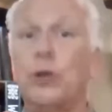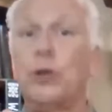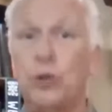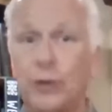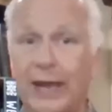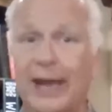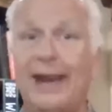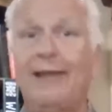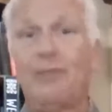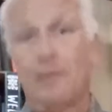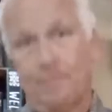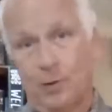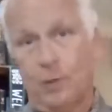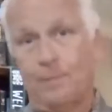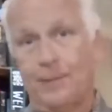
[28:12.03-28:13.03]
when you get in
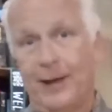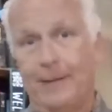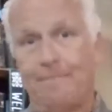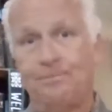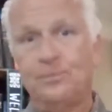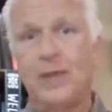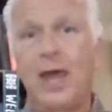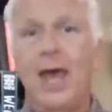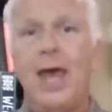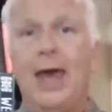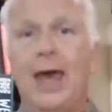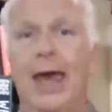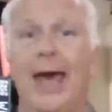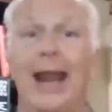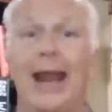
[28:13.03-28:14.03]
the pulpit.
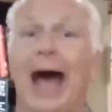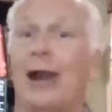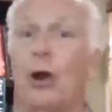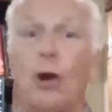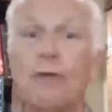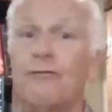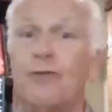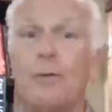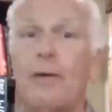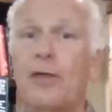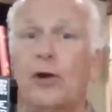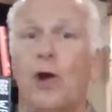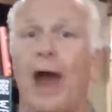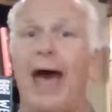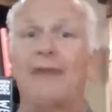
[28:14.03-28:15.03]
And I learned from
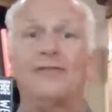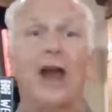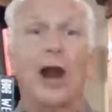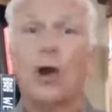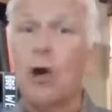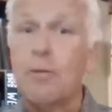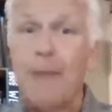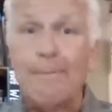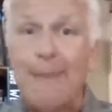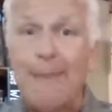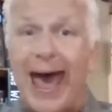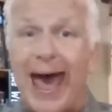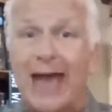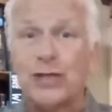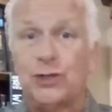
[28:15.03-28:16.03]
Brother Kraft. I learned my
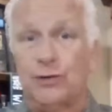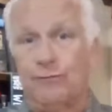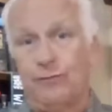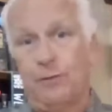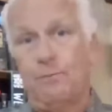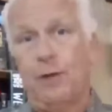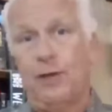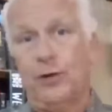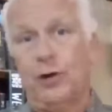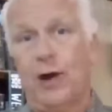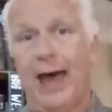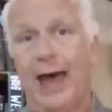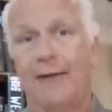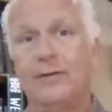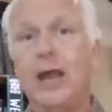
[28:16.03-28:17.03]
passion from Brother
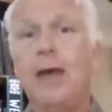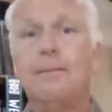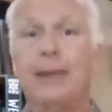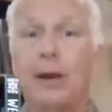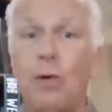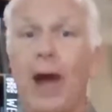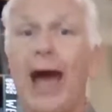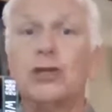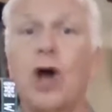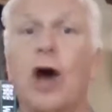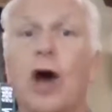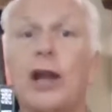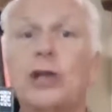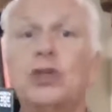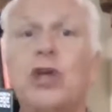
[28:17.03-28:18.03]
Kraft. Anyway, I
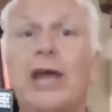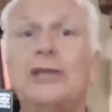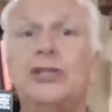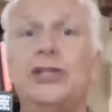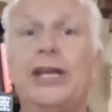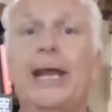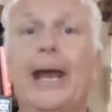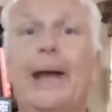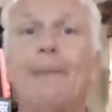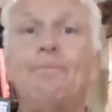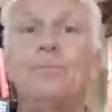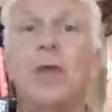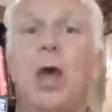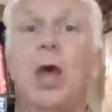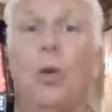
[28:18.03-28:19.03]
taught at
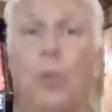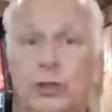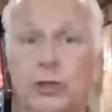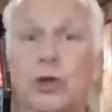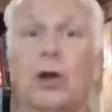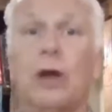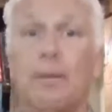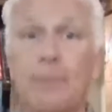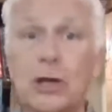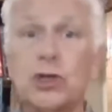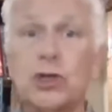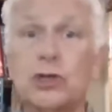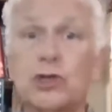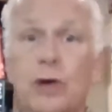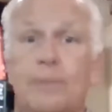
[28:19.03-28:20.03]
JCM. We took a
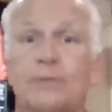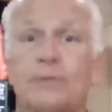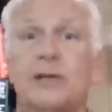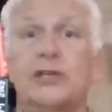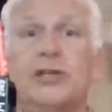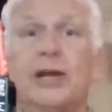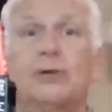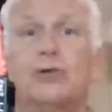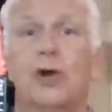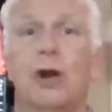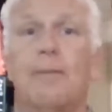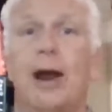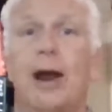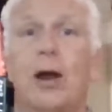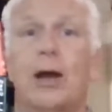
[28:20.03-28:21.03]
mission trip to
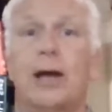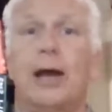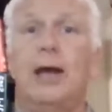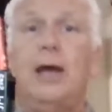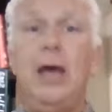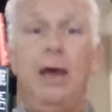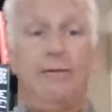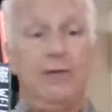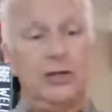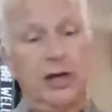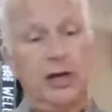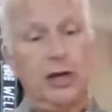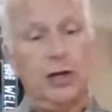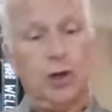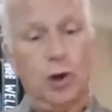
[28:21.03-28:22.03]
Central America,
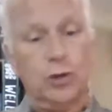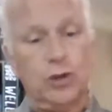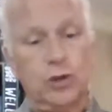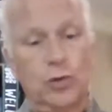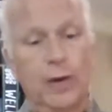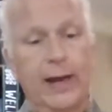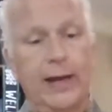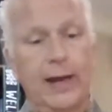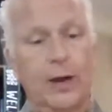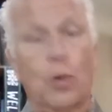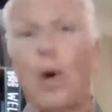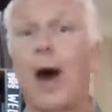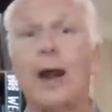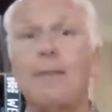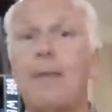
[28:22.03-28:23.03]
visited Costa Rica,
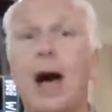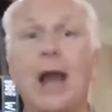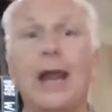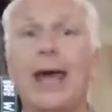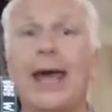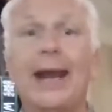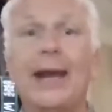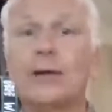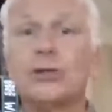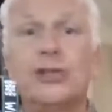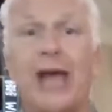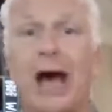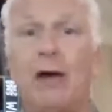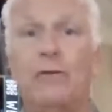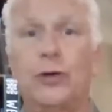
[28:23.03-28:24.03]
Guatemala, and El
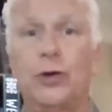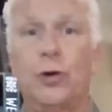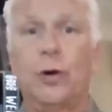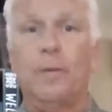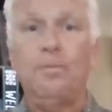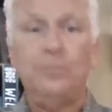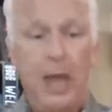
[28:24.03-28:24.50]
Salvador.